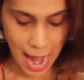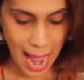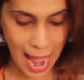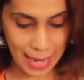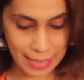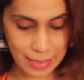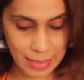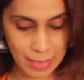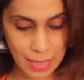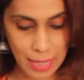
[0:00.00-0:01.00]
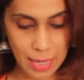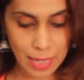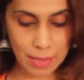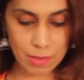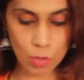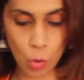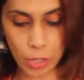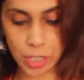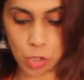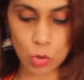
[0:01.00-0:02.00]
and it's
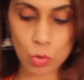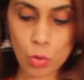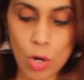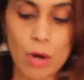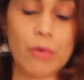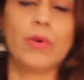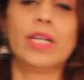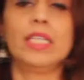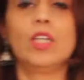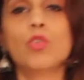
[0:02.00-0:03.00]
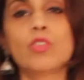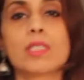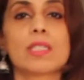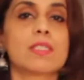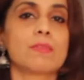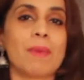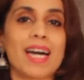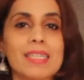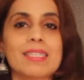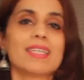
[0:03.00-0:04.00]
going to reduce the
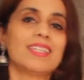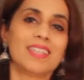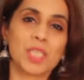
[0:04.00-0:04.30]
spice in the